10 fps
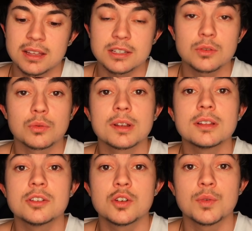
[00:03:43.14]
That's a
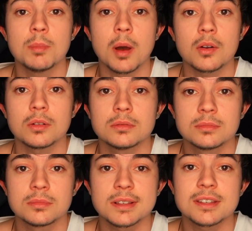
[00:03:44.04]
really good rebuttal.
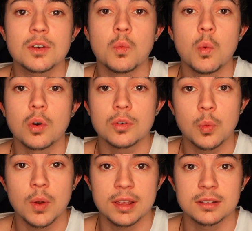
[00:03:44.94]
That's like award
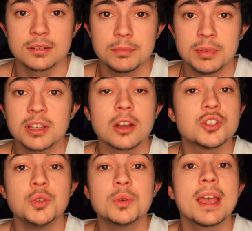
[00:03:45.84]
winning.
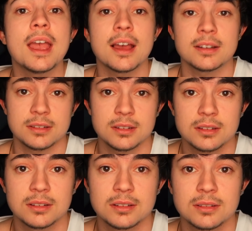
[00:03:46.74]
Because you can't.
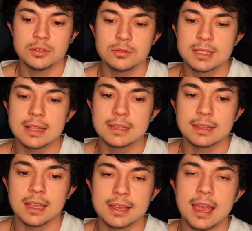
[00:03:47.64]
You said
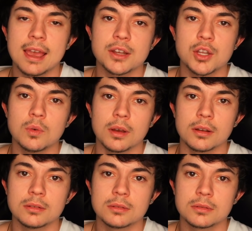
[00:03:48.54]
that they can't do
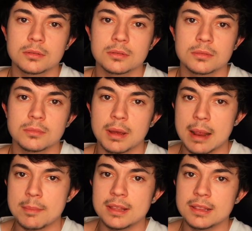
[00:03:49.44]
it, but
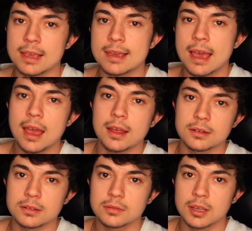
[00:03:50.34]
I mean they
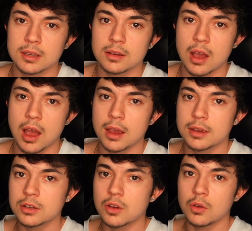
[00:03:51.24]
can. Like, I
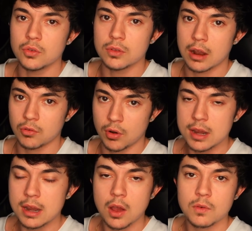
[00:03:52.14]
could go do that
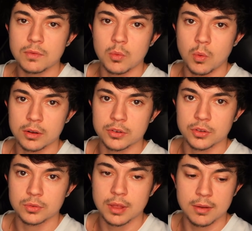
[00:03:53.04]
right now if I wanted
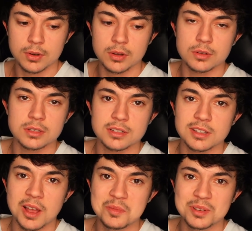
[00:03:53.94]
to. That video doesn't
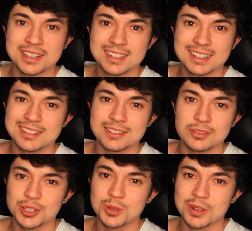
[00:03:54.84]
stop me do you
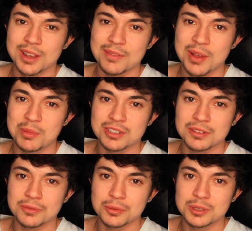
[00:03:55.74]
think you really have that much
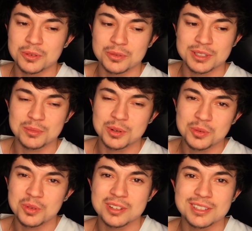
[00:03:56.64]
influence over somebody
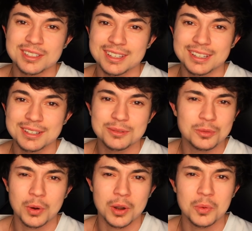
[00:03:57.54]
who wants to like
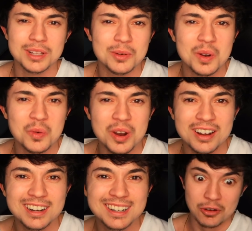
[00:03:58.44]
wear what they want to
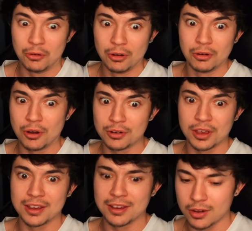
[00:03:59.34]
wear? Oh,
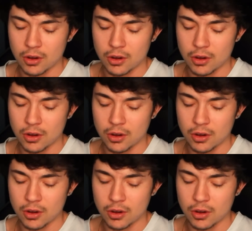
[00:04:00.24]
okay.